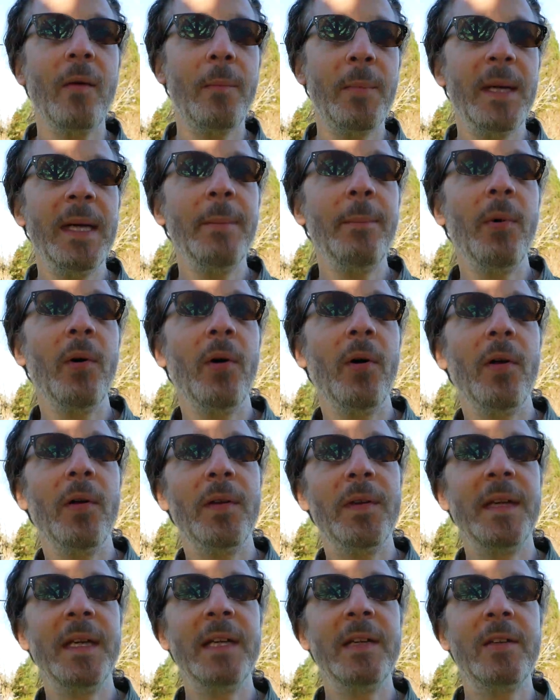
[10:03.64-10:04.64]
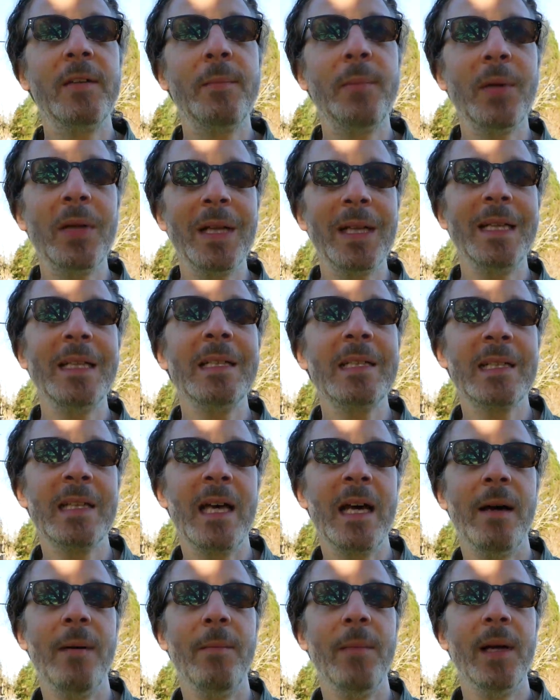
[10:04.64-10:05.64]
people, need to police
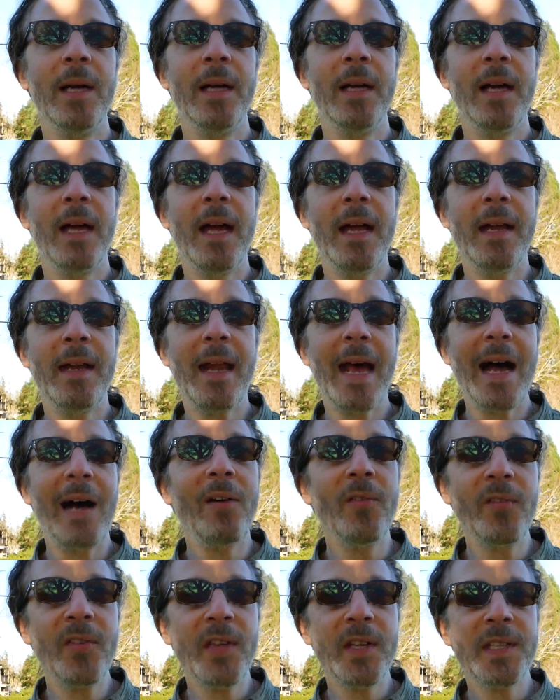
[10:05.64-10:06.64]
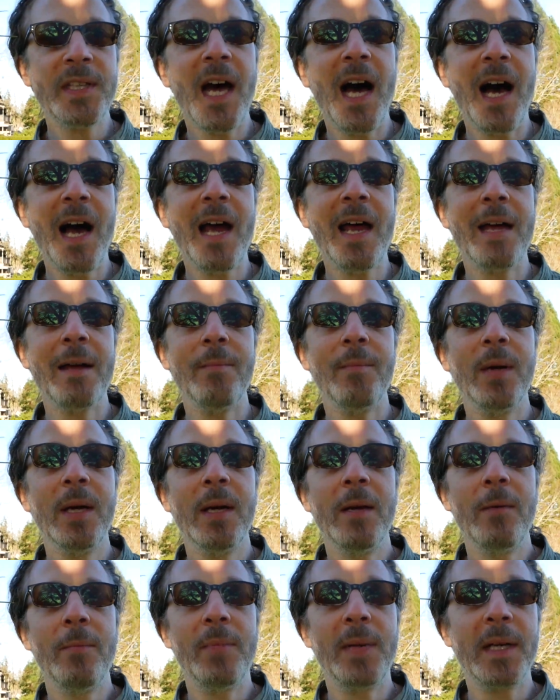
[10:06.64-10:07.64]
them. And now's the time,
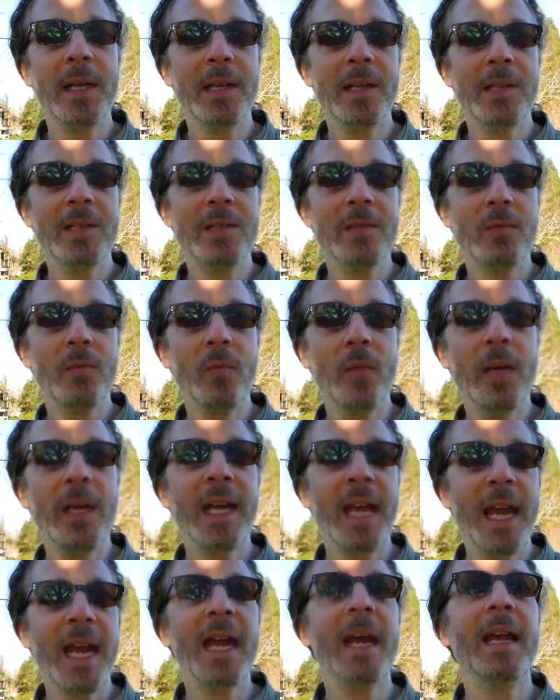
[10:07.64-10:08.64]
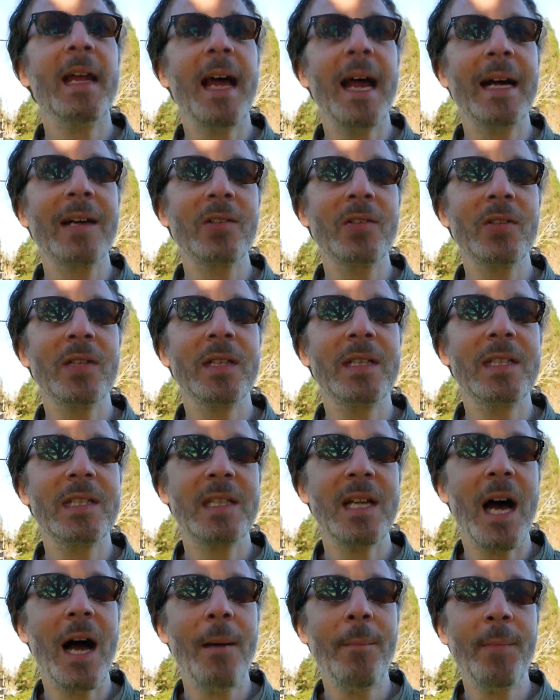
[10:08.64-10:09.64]
because we can actually
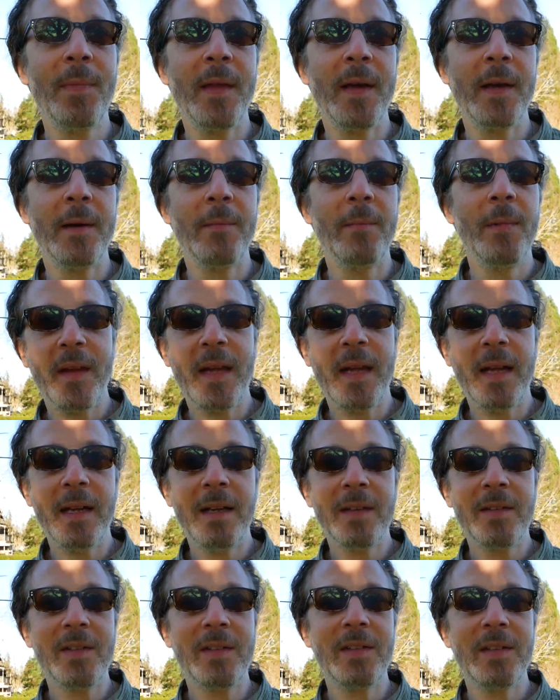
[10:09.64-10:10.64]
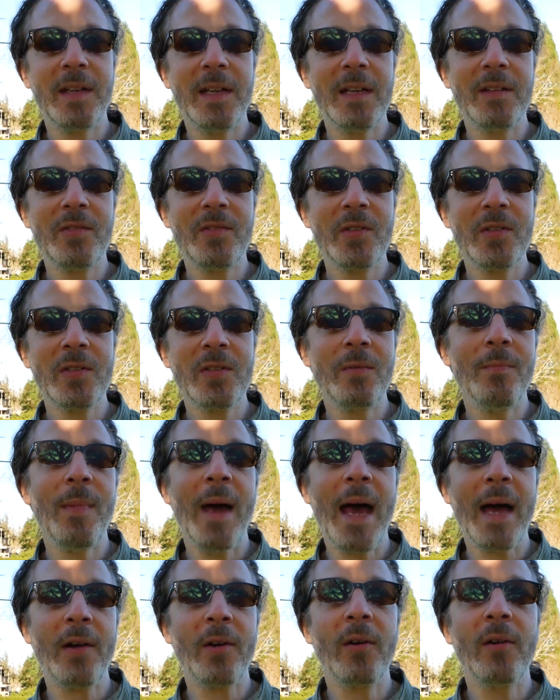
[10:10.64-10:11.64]
stop them, and it's just a
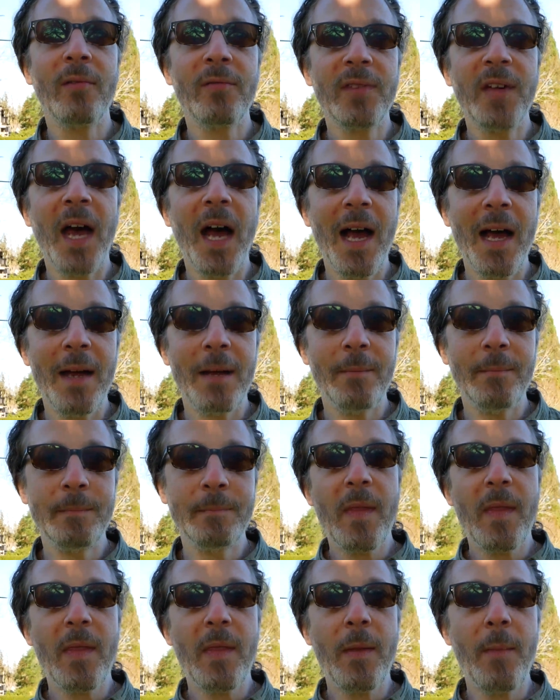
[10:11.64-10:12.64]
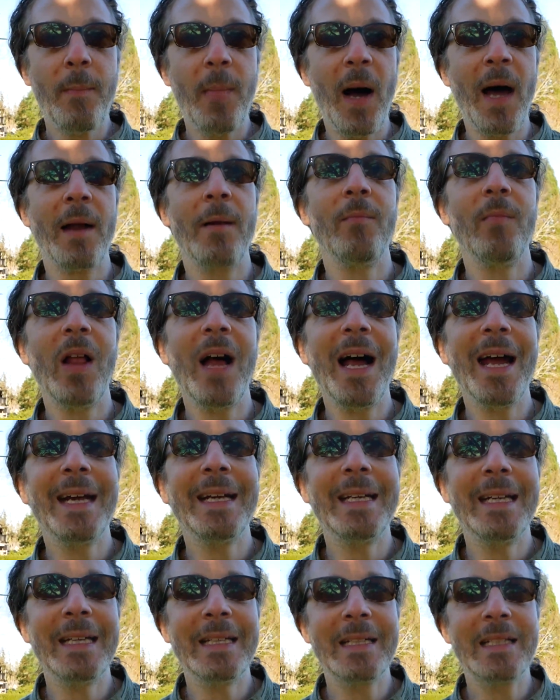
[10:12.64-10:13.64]
matter of time. The bottom
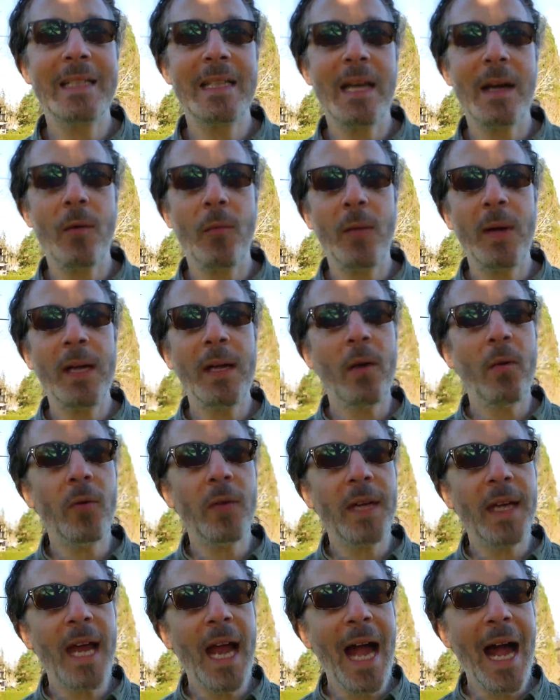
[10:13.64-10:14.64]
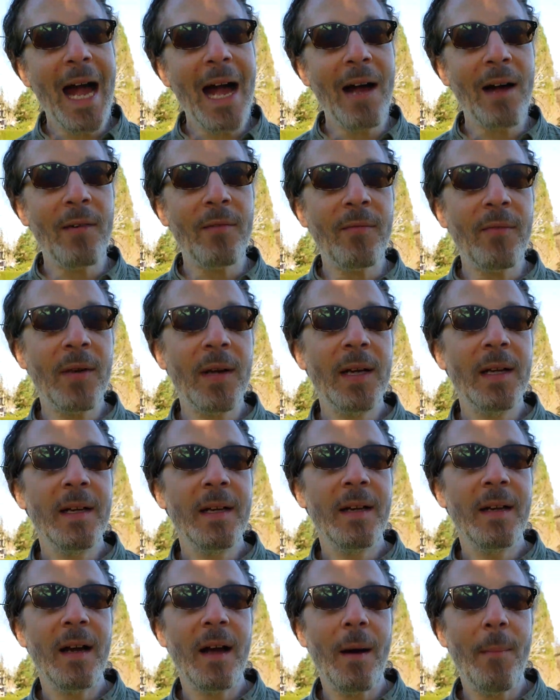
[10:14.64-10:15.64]
line is that we only have
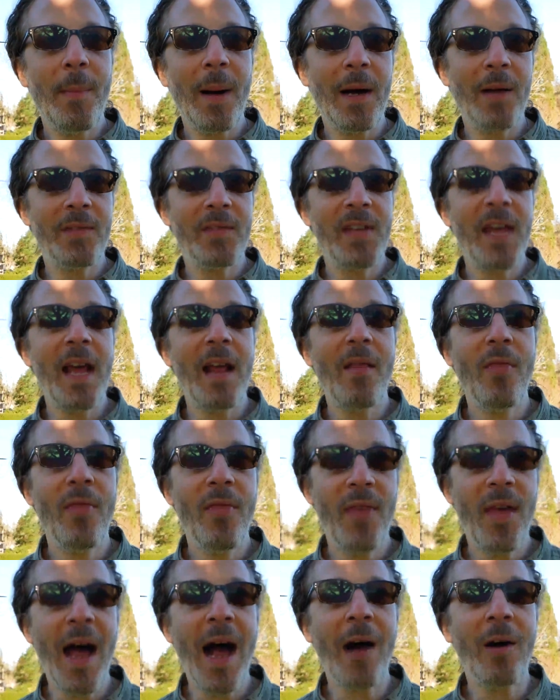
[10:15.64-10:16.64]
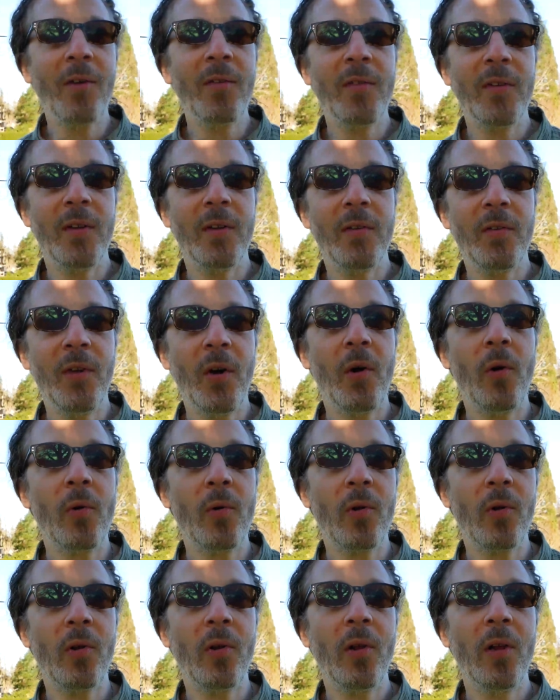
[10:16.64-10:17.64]
about 10,000
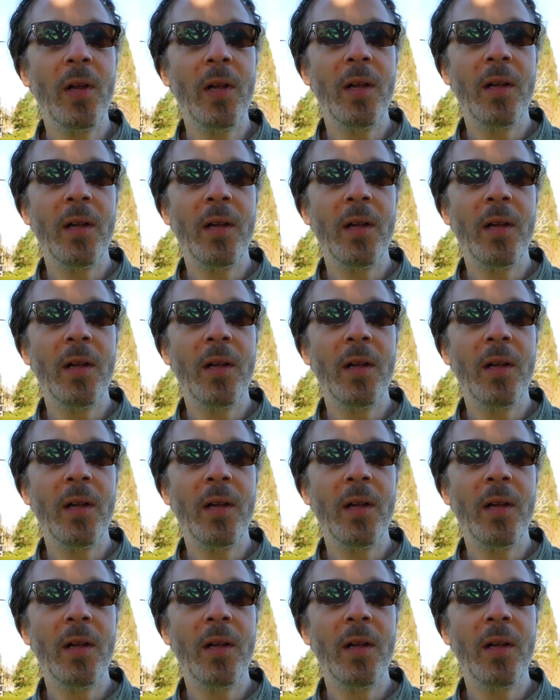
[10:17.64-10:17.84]
total